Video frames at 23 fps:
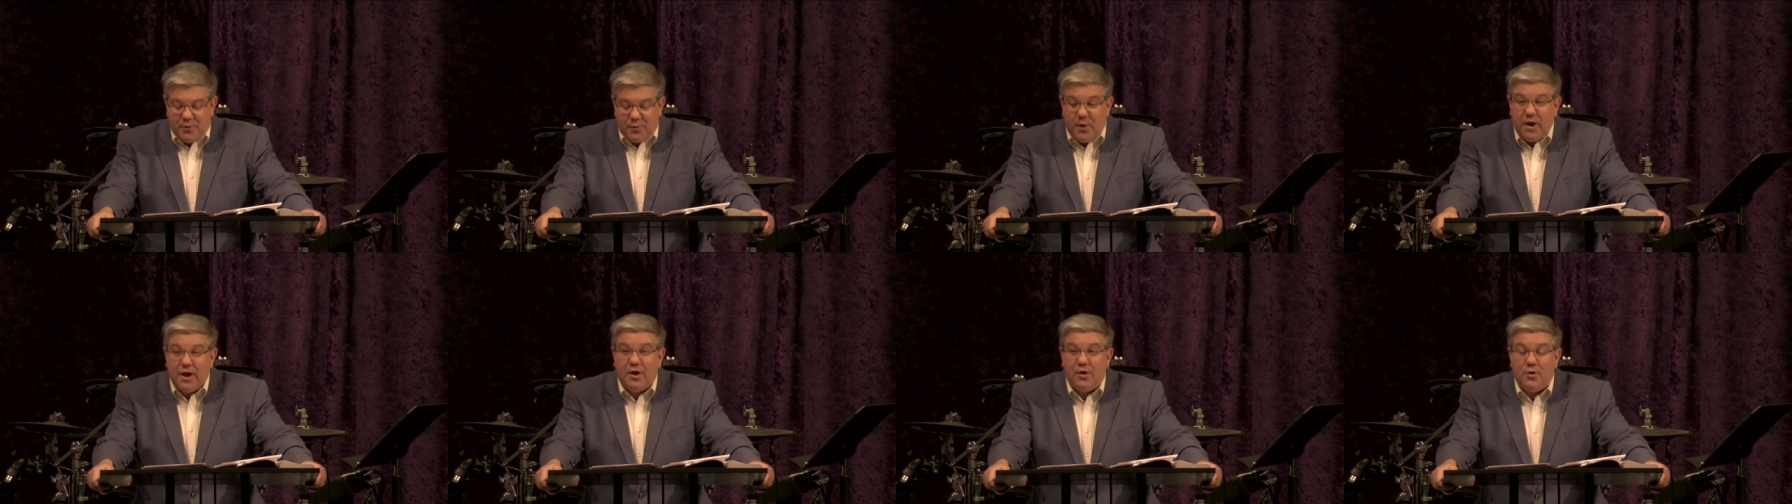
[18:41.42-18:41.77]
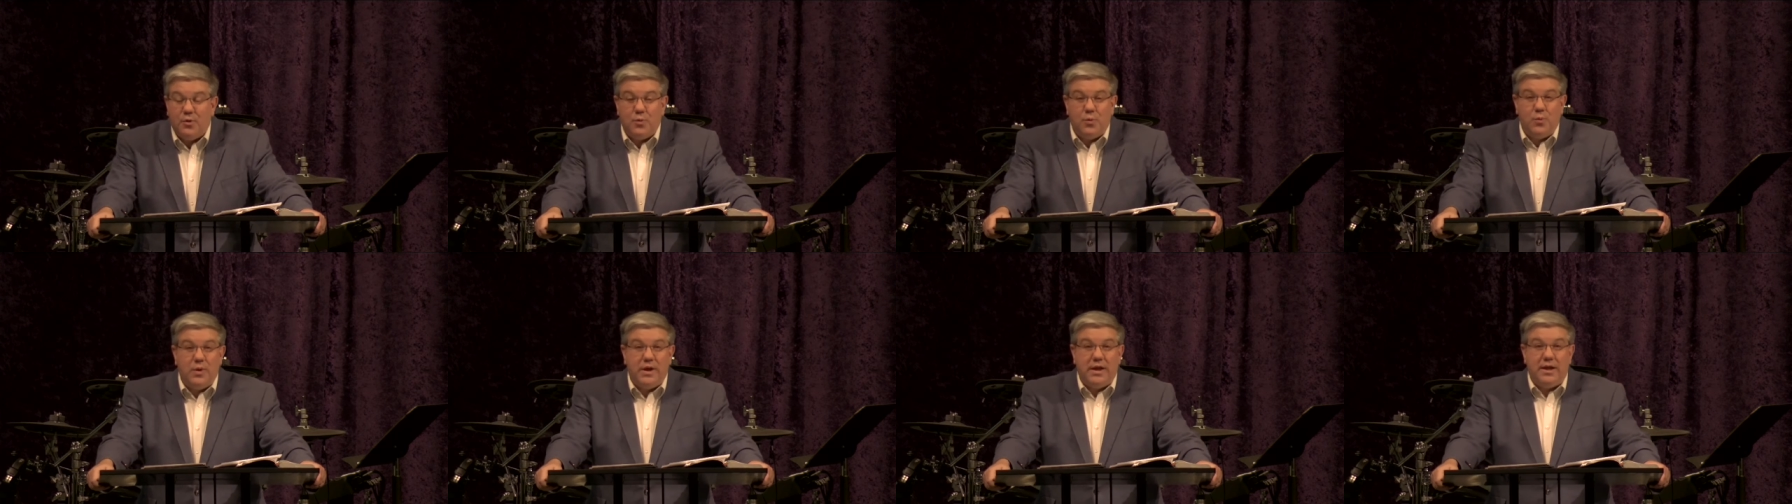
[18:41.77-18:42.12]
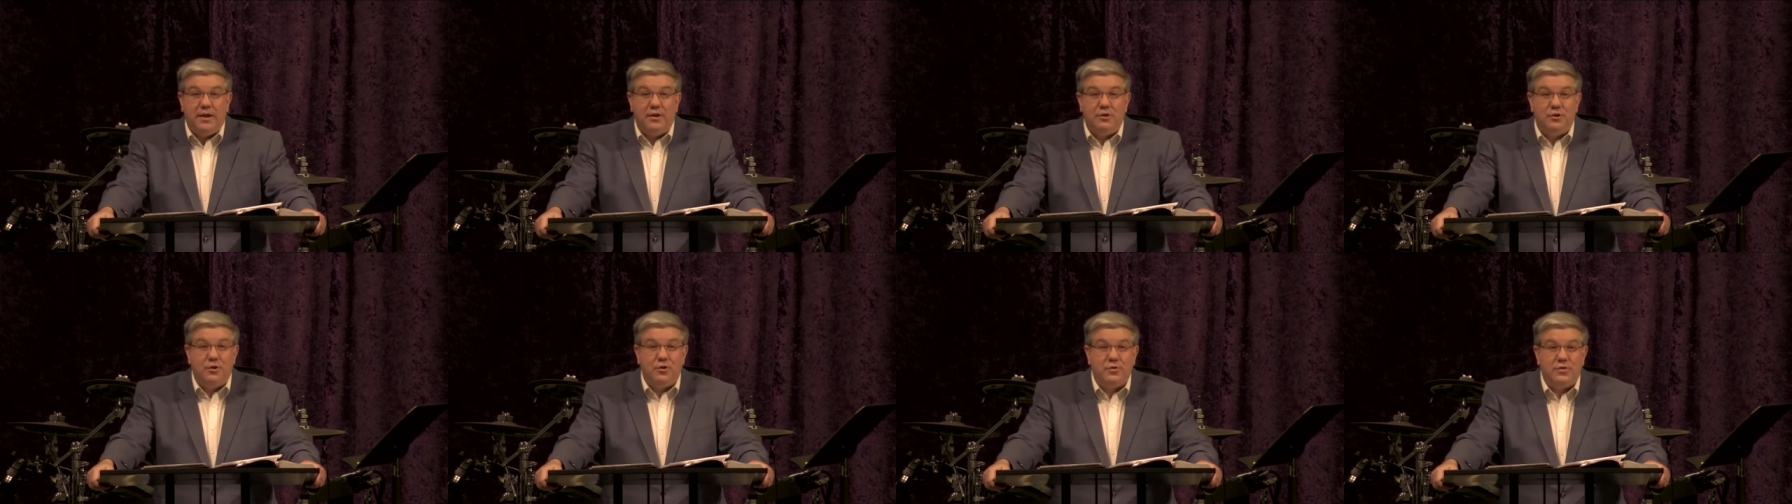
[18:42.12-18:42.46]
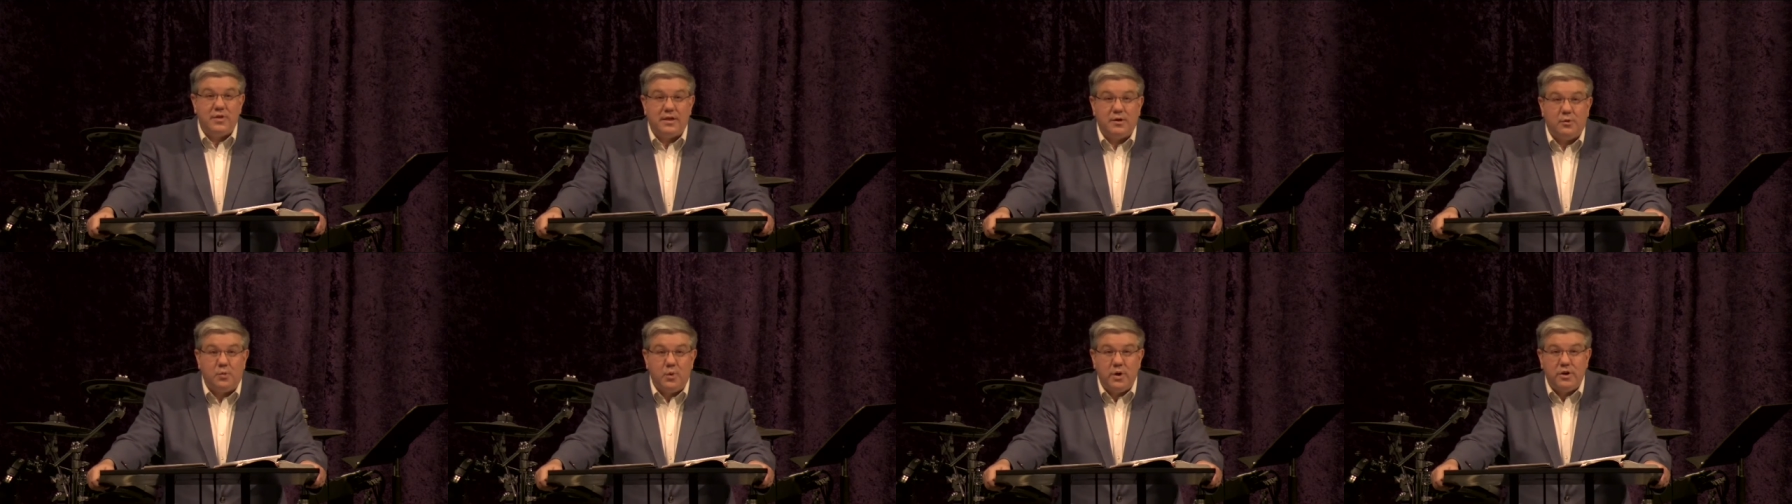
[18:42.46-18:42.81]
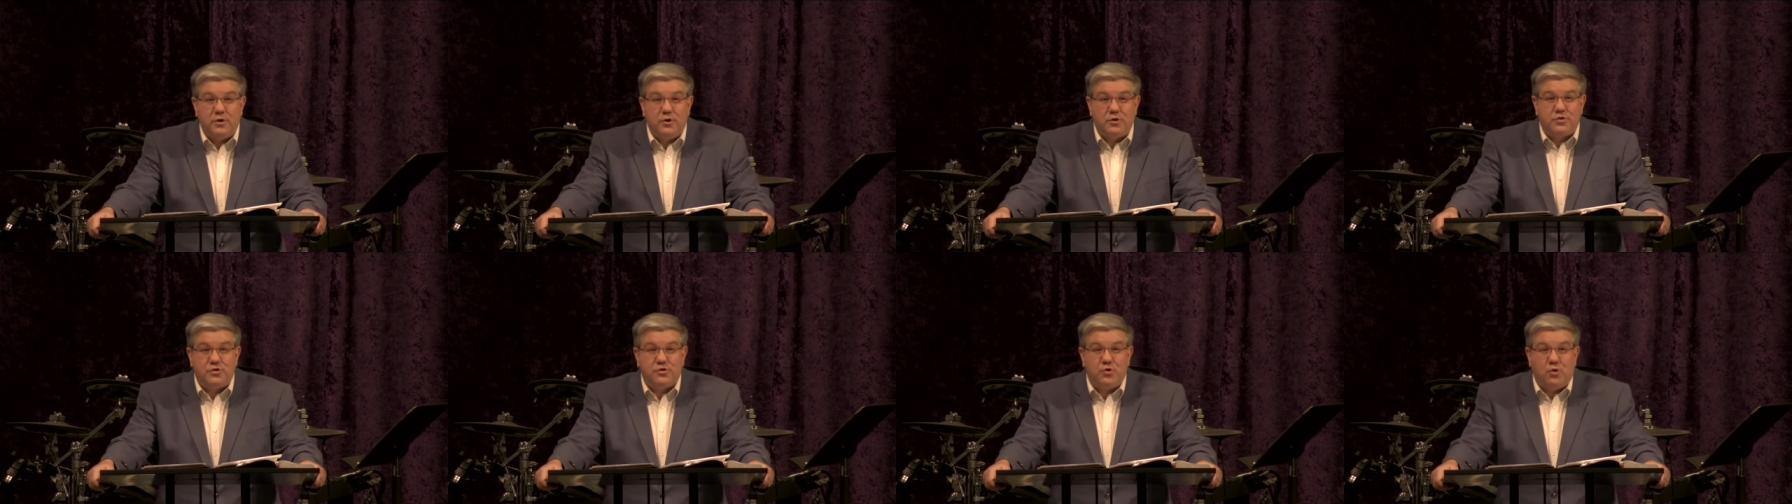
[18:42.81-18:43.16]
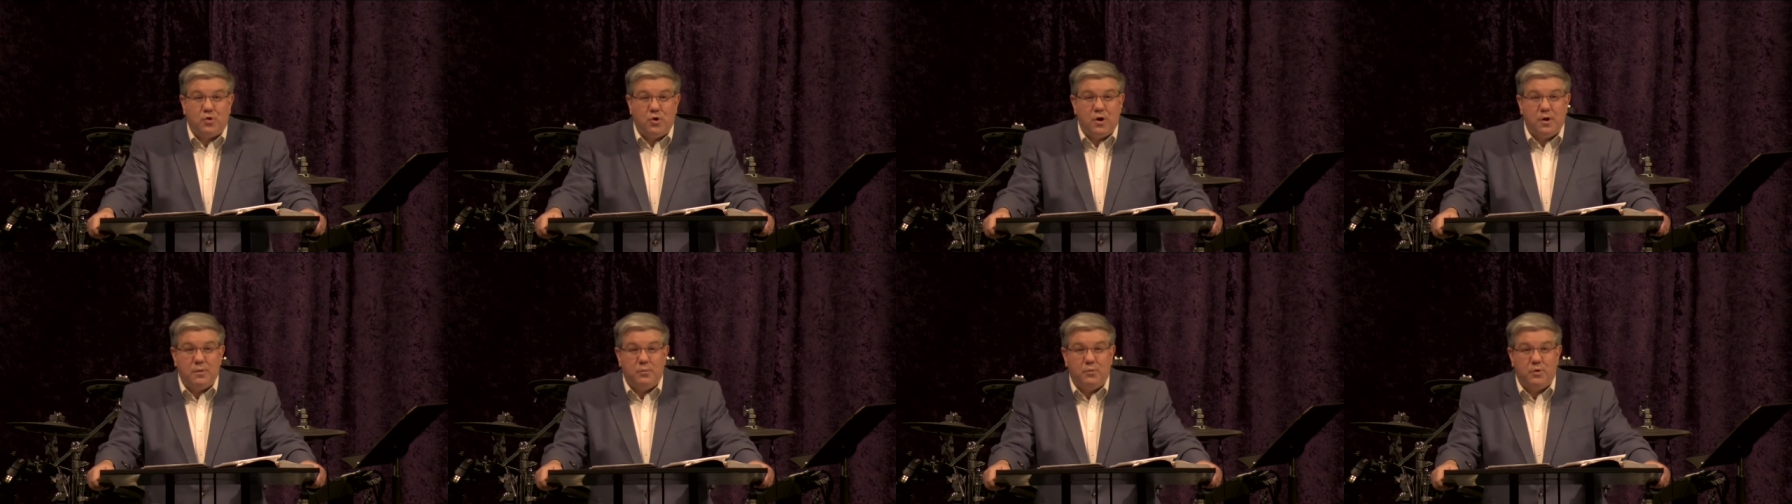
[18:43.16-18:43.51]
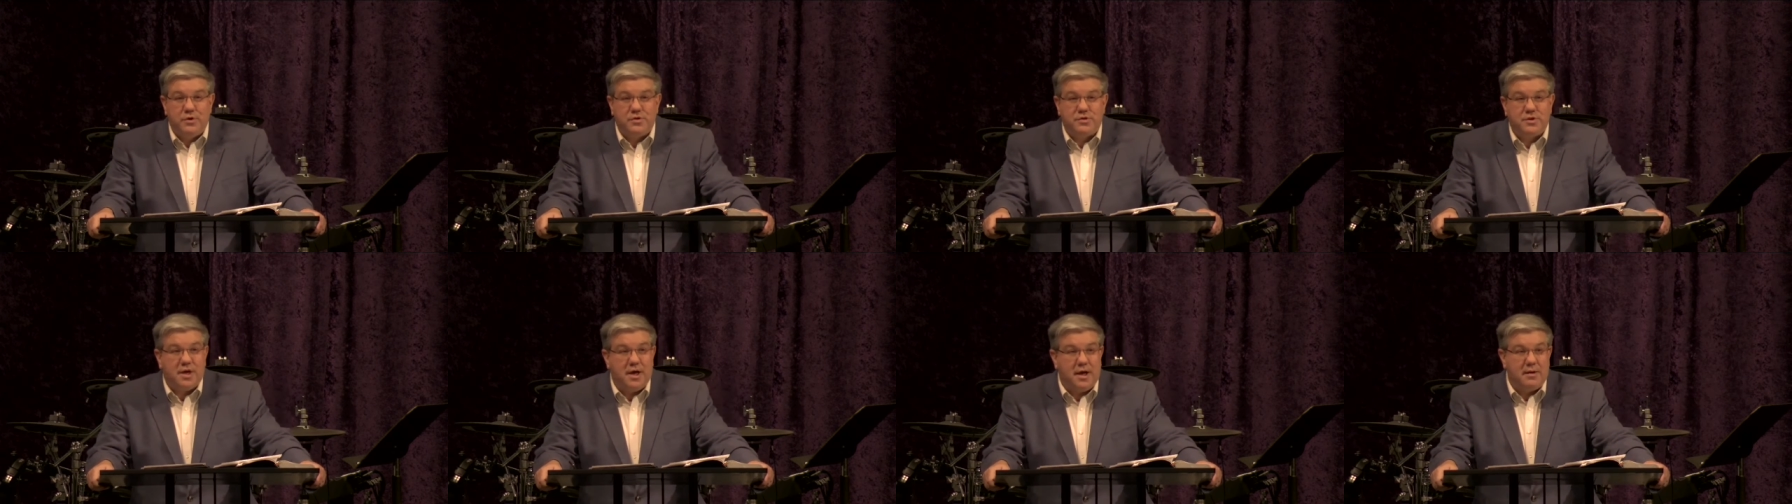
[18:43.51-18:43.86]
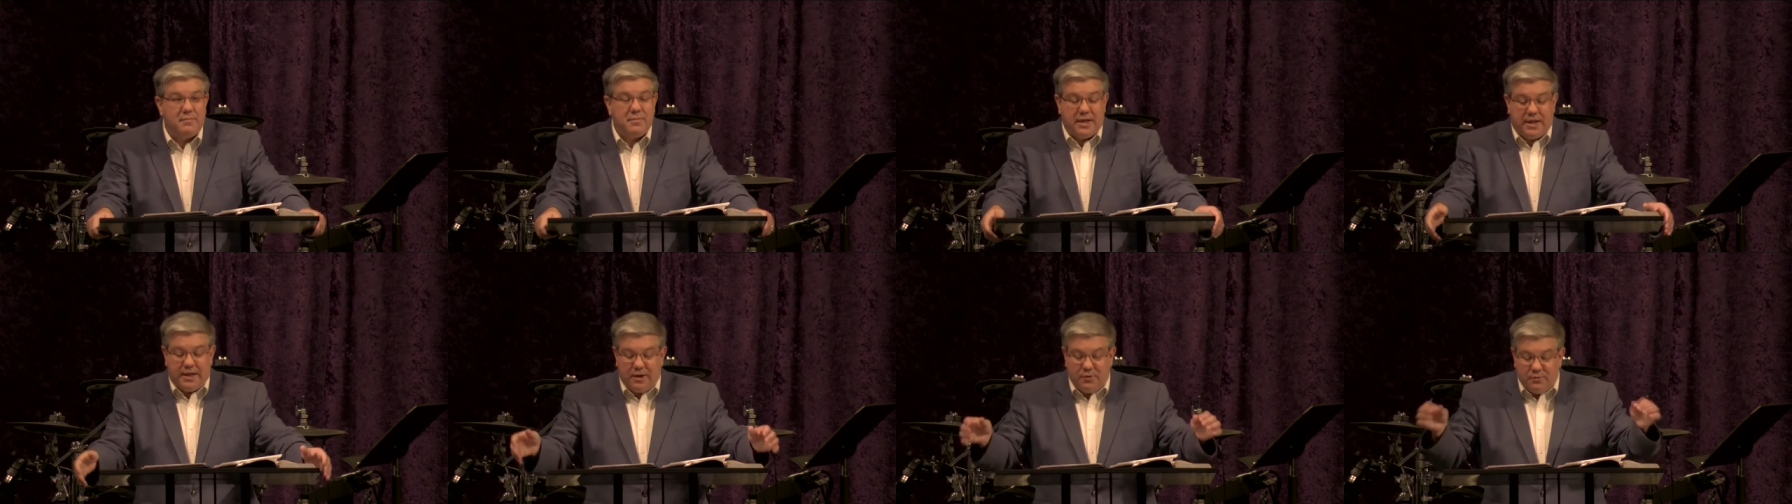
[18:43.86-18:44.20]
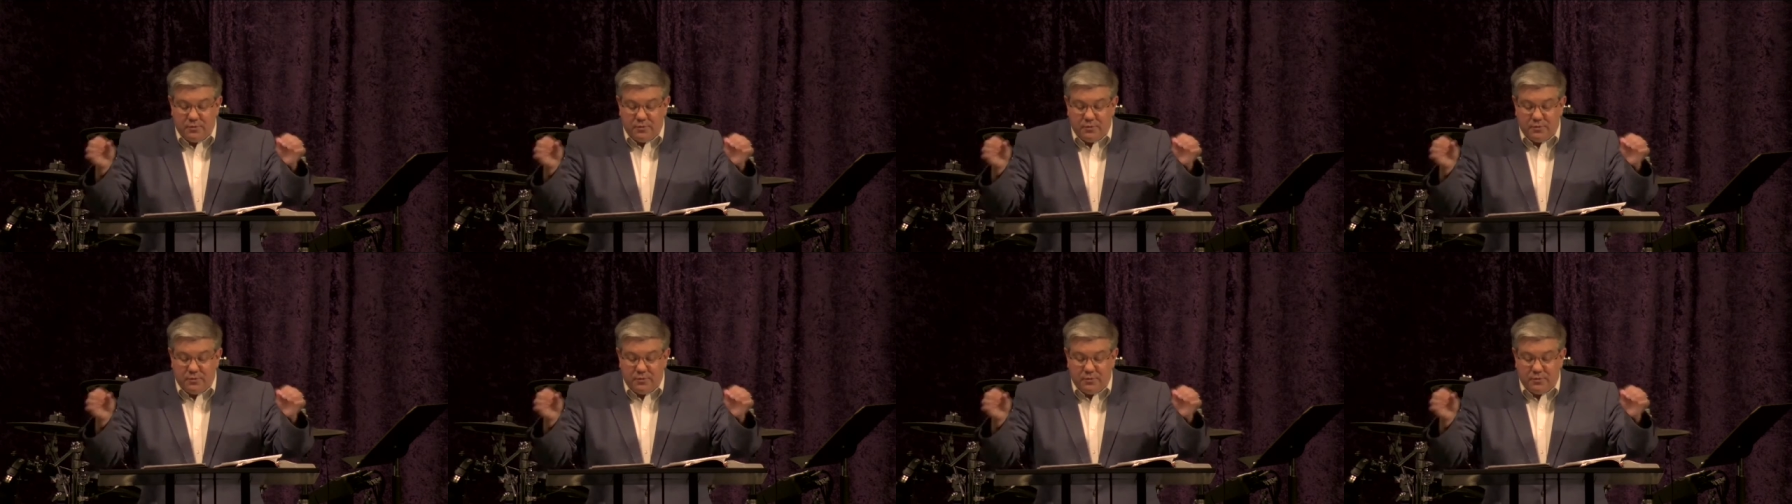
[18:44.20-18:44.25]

Well, we knew that a winter storm was coming.